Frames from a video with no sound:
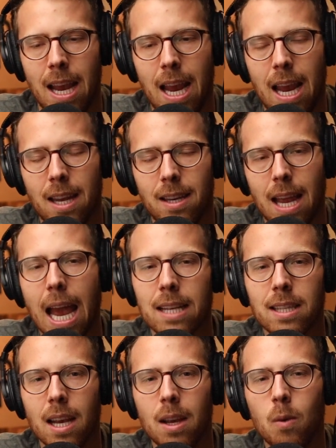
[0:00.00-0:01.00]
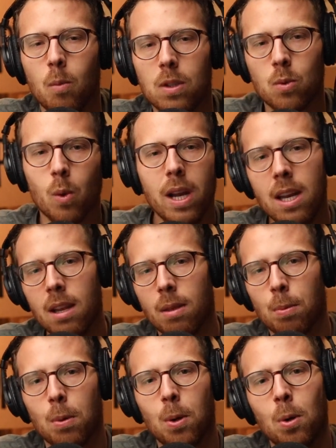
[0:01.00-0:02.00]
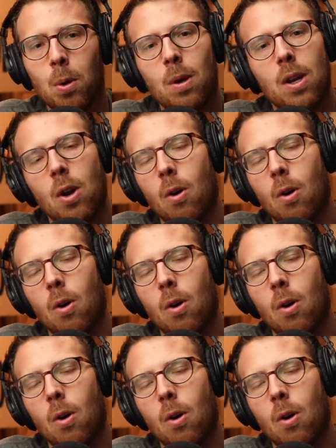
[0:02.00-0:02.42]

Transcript: And as I was reading through,